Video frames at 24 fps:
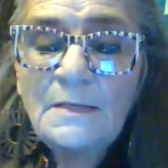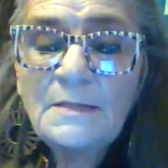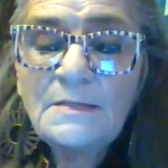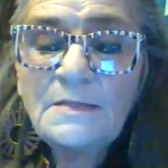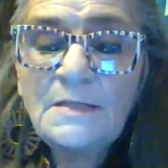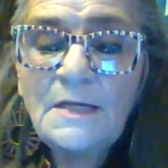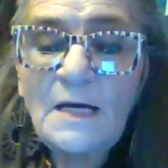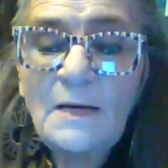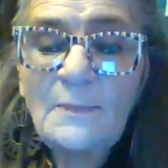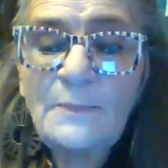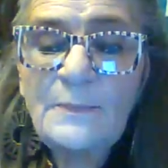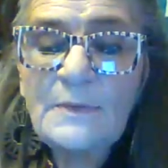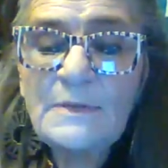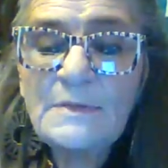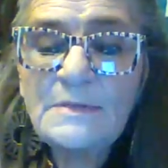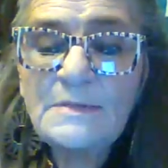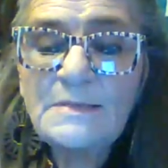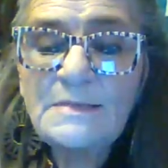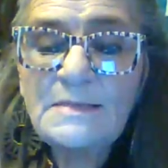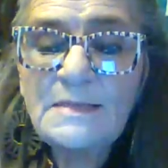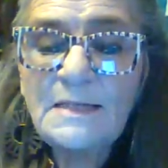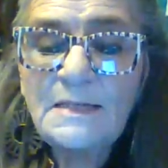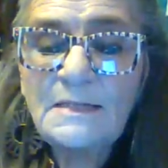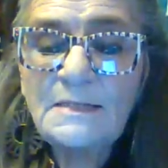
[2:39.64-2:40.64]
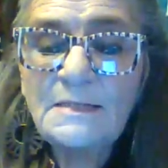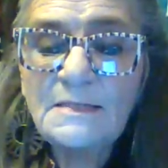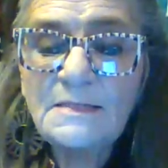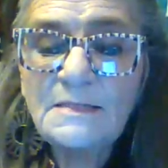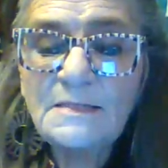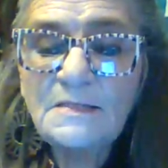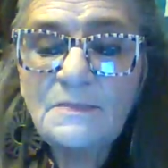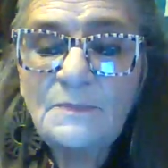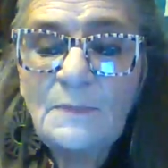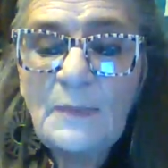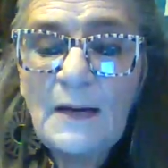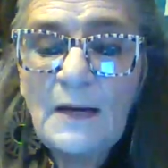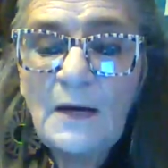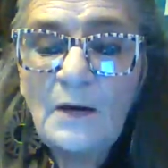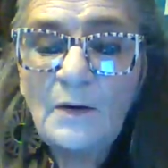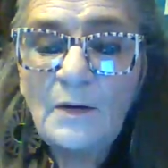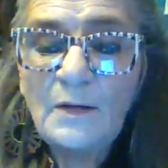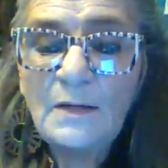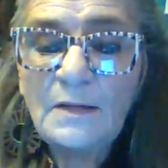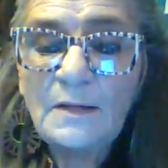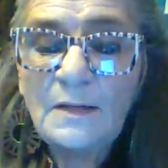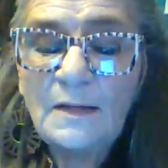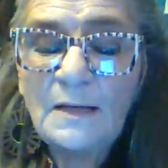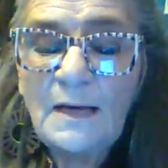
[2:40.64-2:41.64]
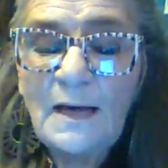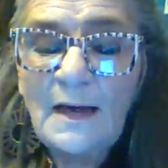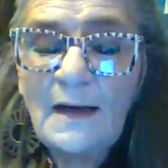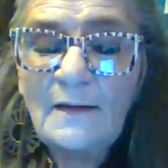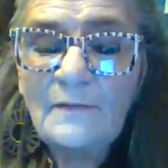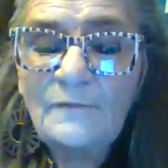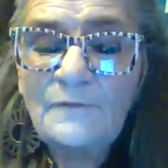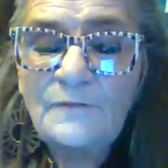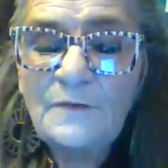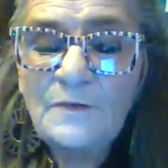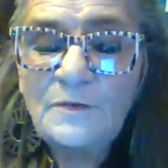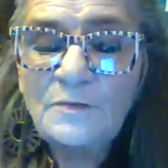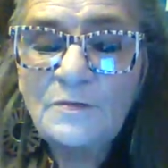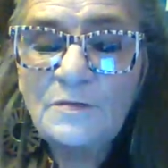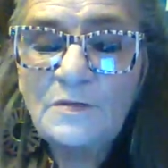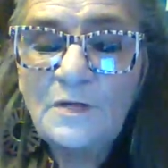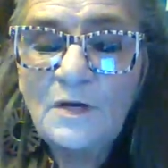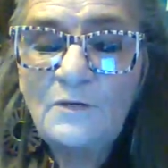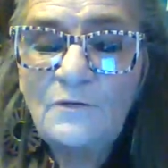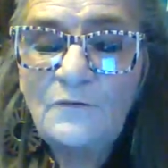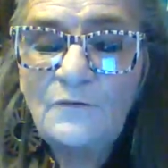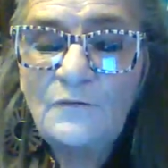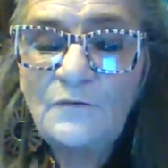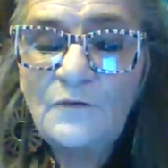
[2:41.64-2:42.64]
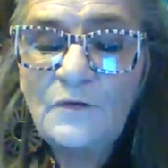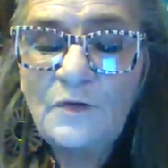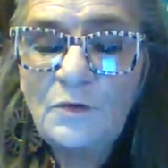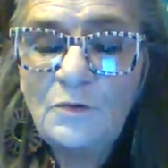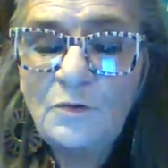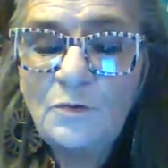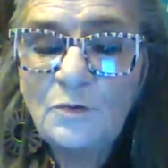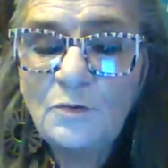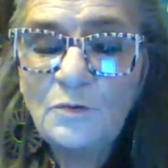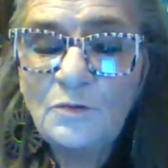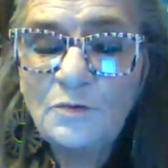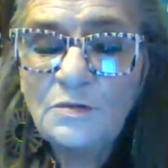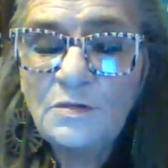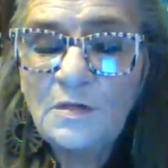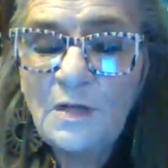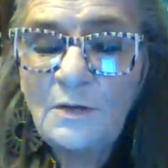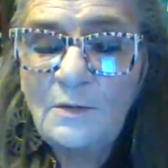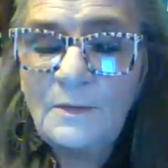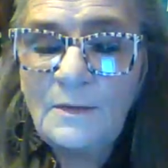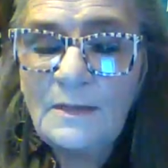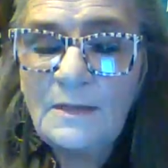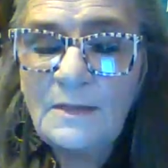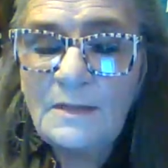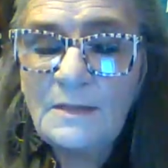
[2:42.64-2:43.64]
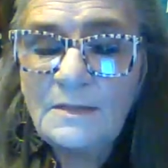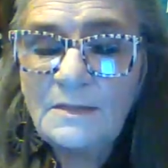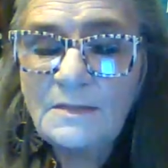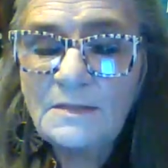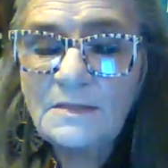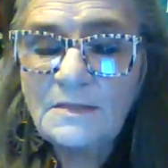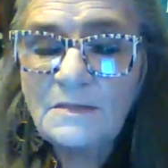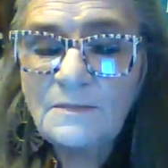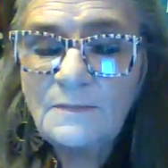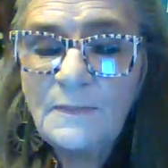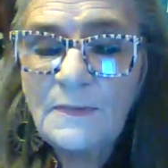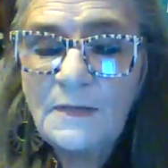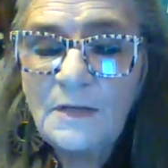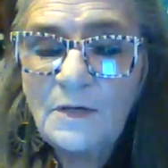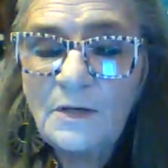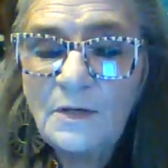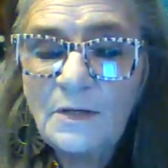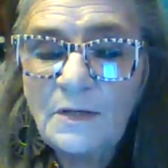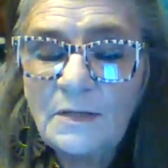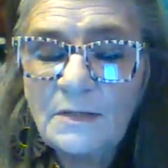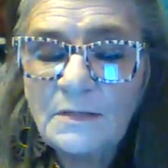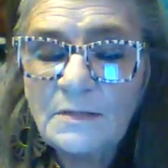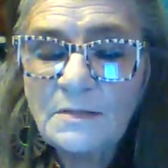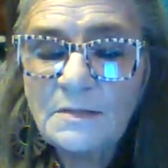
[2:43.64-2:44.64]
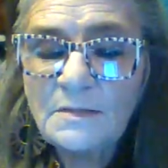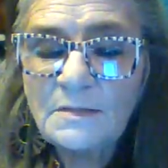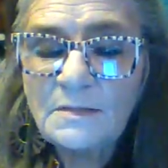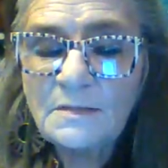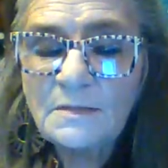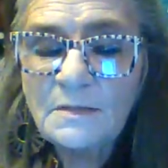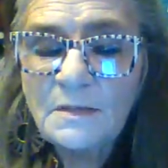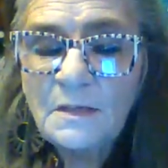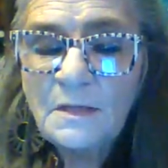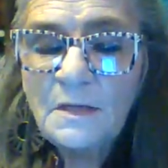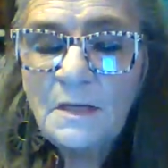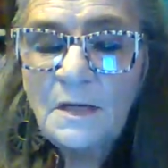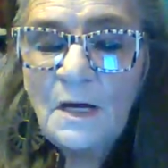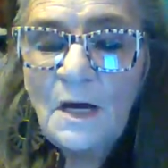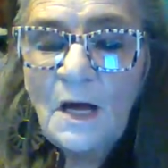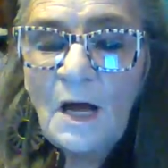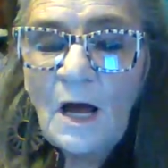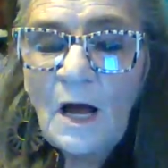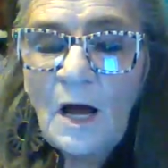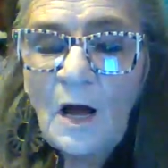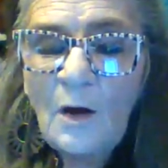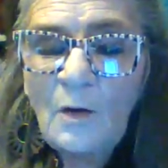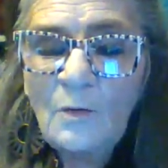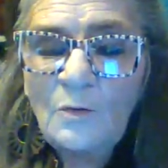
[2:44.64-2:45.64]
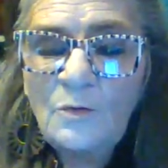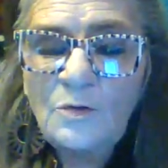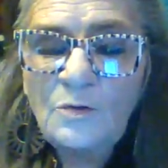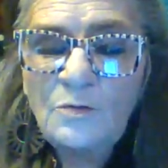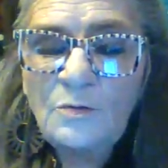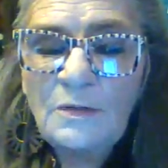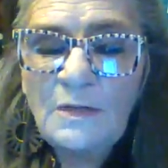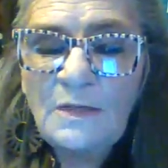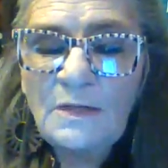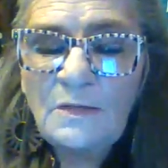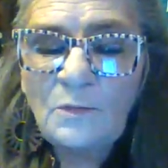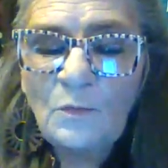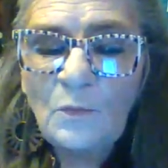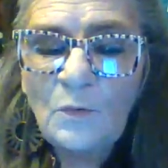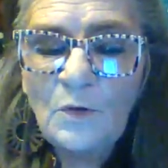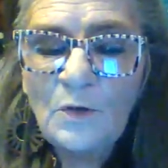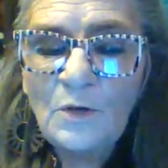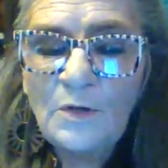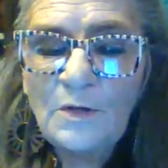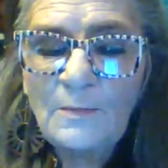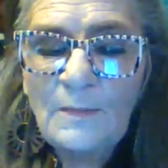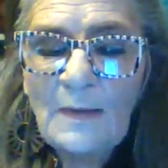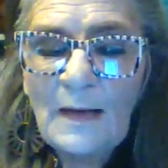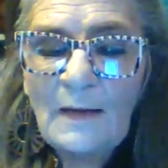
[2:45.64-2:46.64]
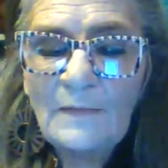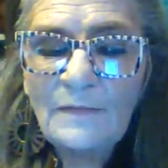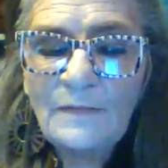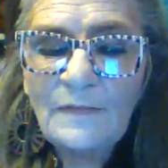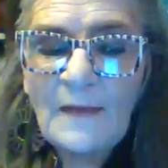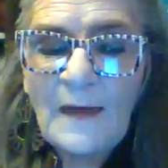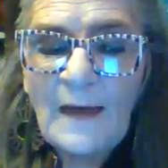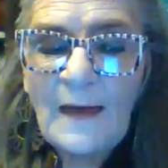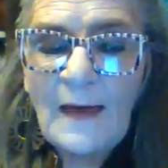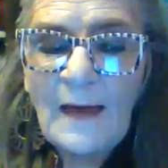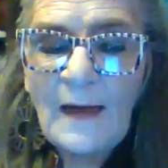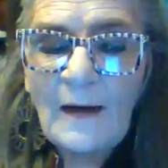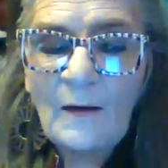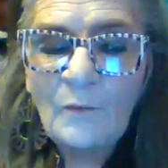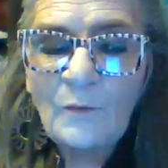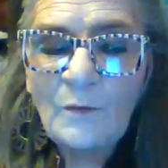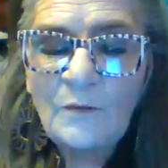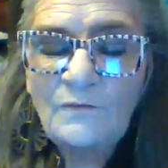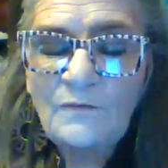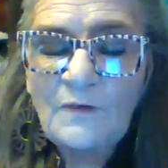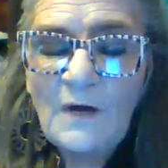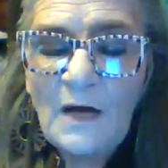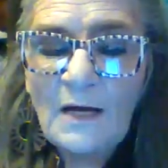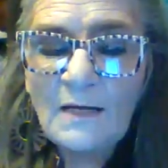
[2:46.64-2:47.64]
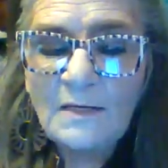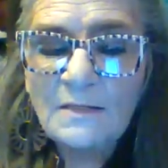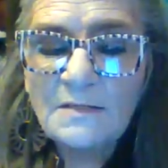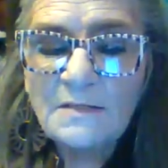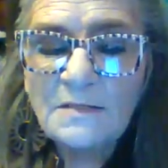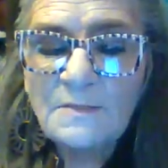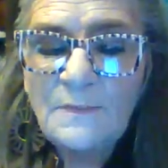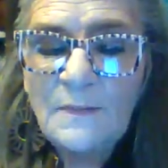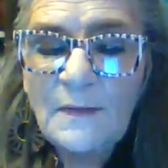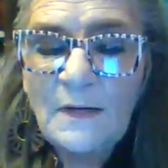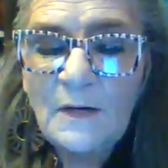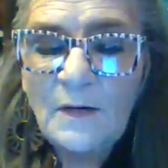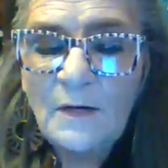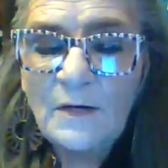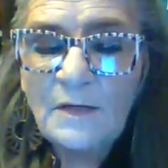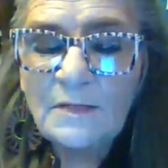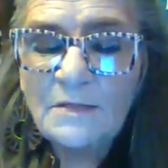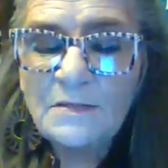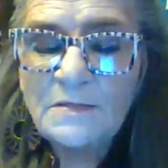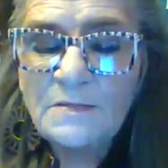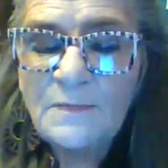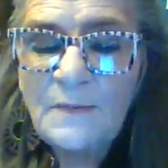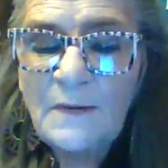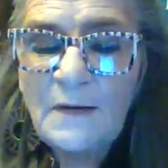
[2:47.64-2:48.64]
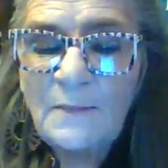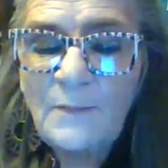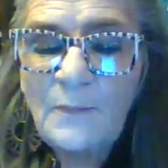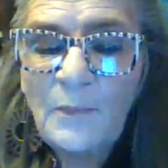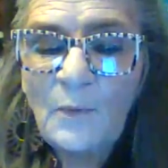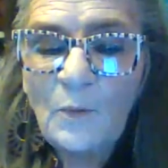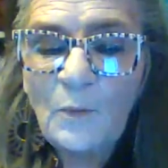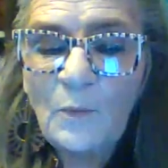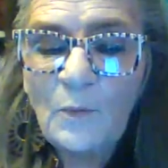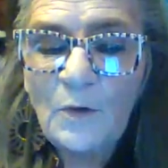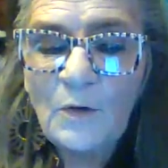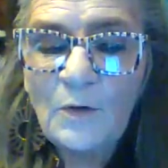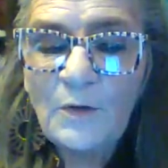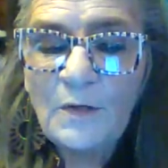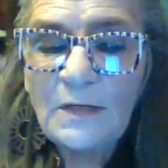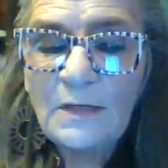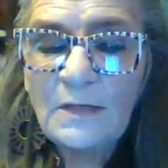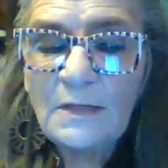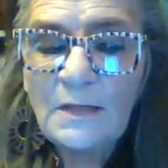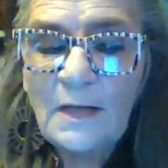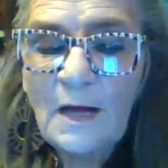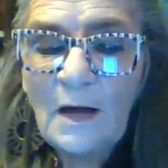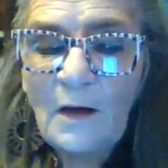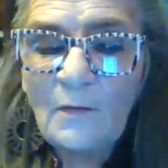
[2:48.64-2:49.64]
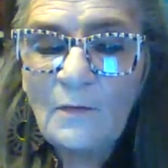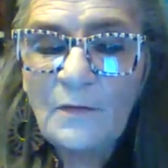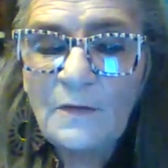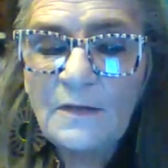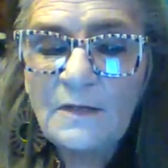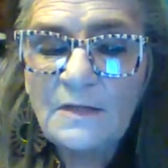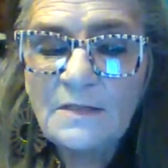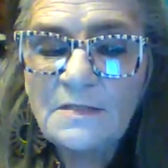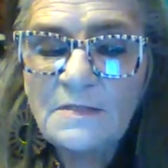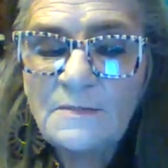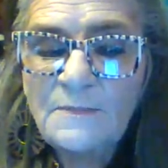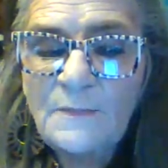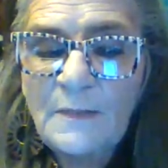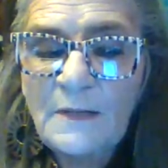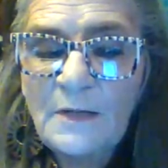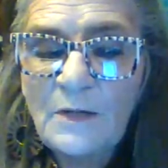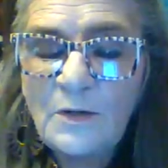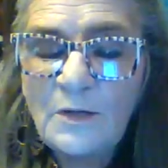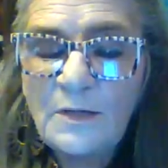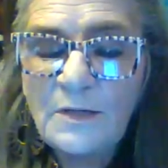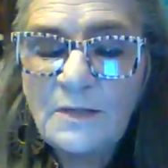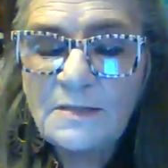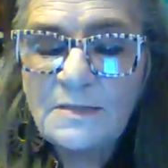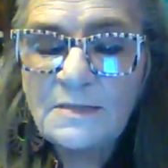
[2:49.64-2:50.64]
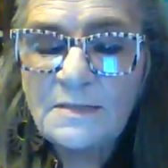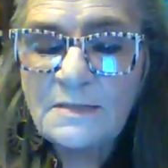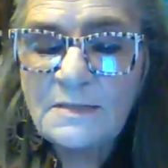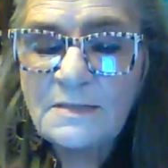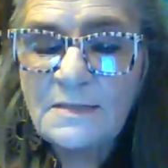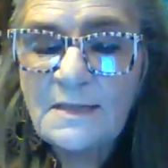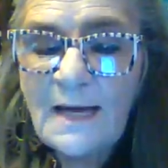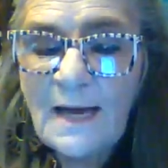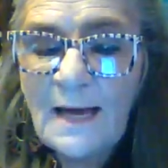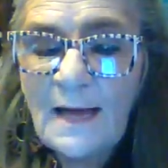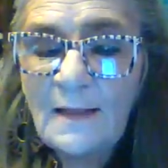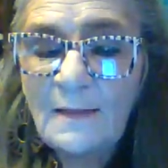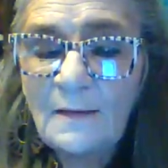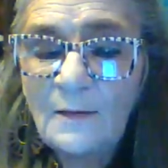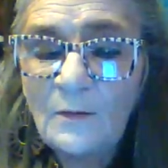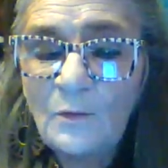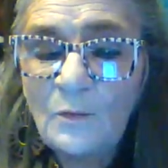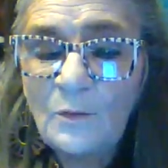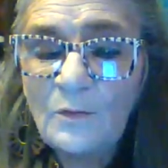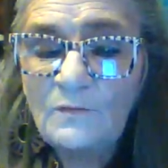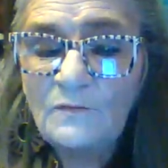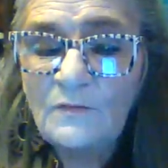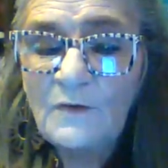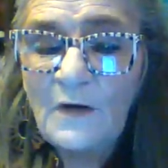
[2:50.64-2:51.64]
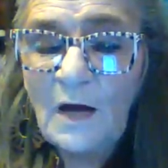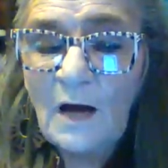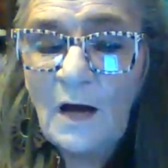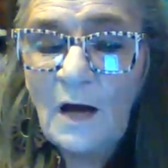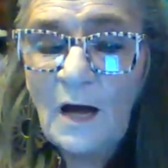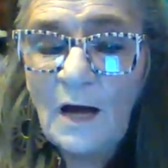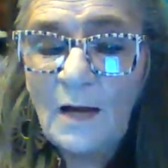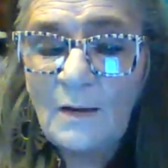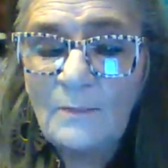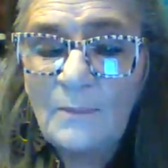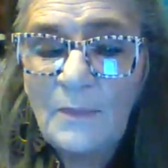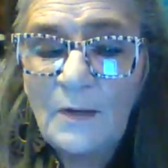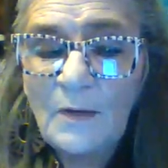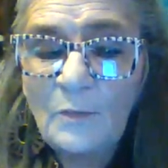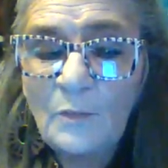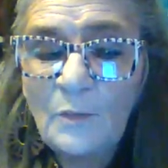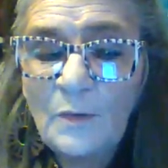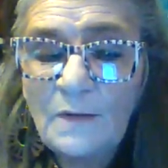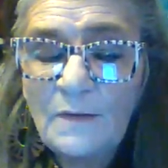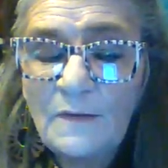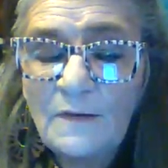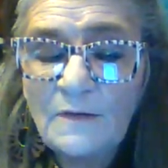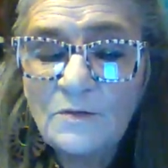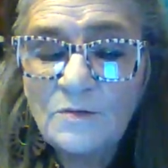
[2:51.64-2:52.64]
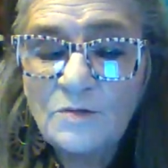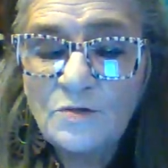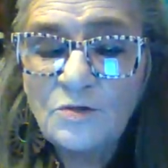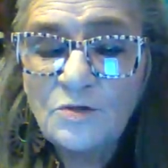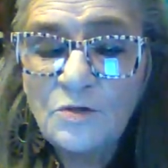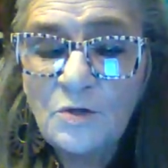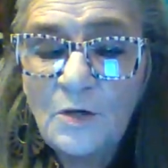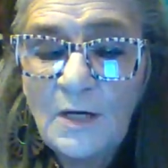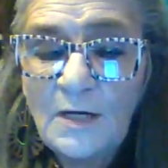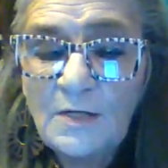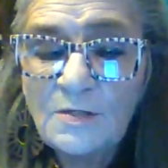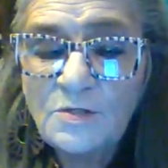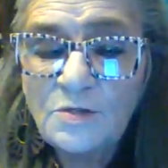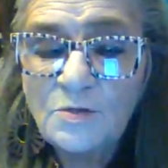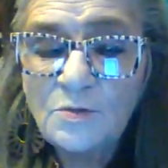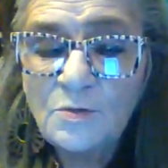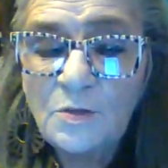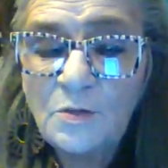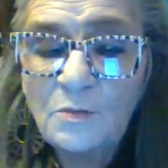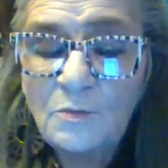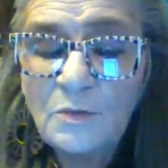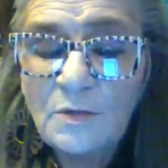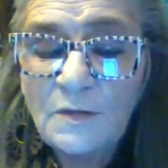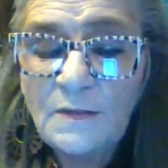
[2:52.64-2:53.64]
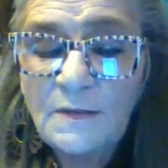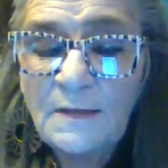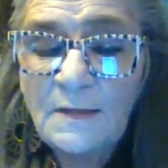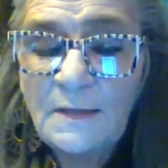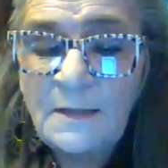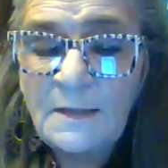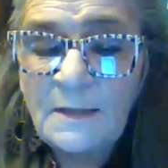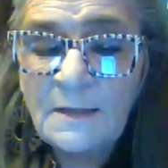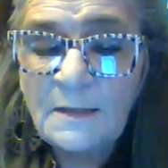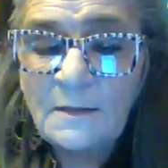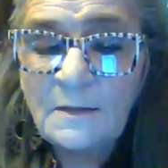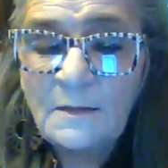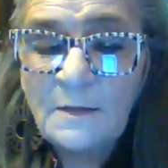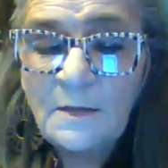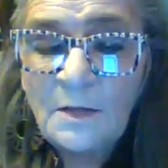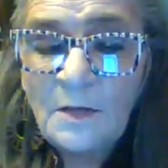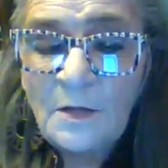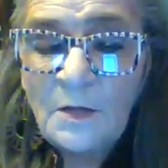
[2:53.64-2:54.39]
Tuppence said despairingly, I feel so futile, so inexperienced. Oh, you needn't worry about that. We've got experienced people working, all the experience and talent we've got, but when there's treachery within,